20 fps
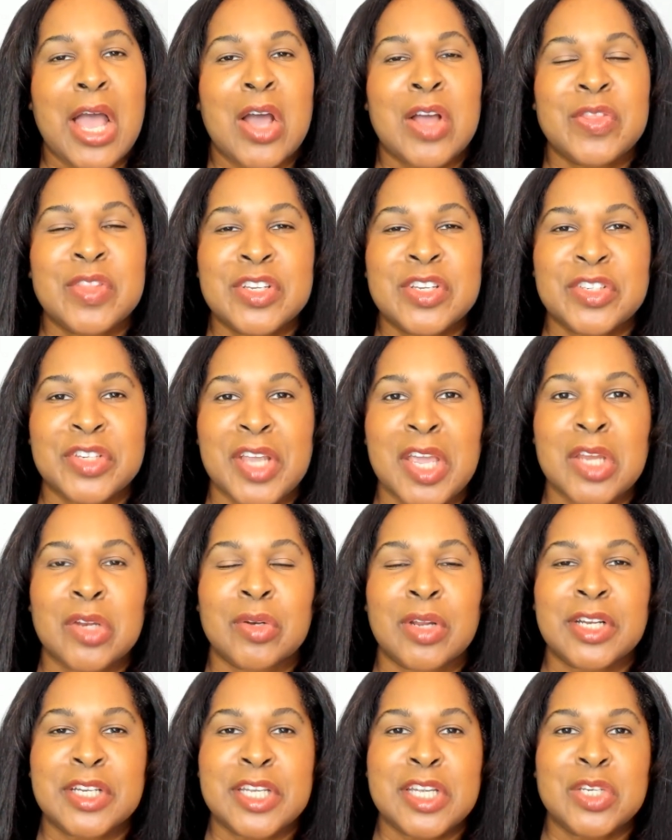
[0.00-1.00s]
On this channel,
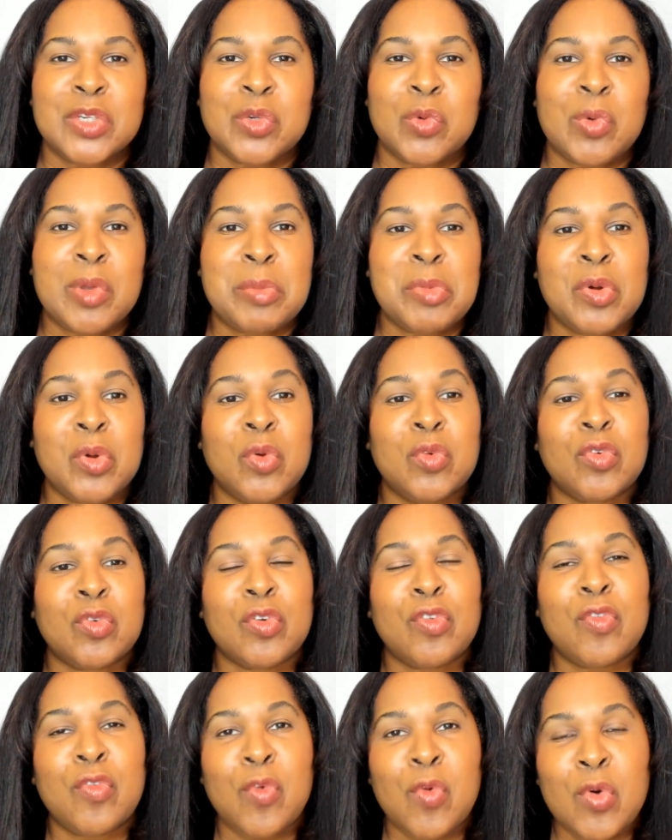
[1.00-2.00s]
I teach women over
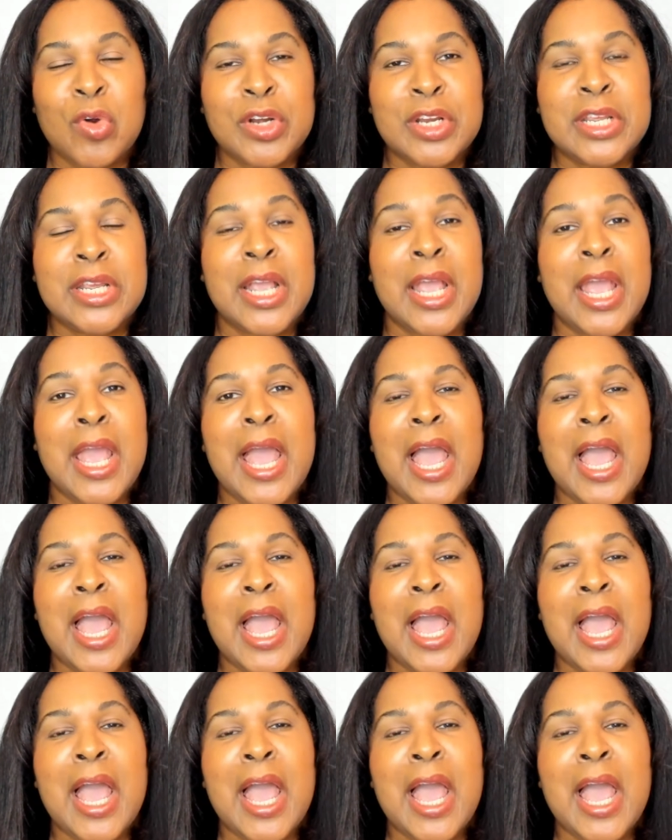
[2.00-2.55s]
40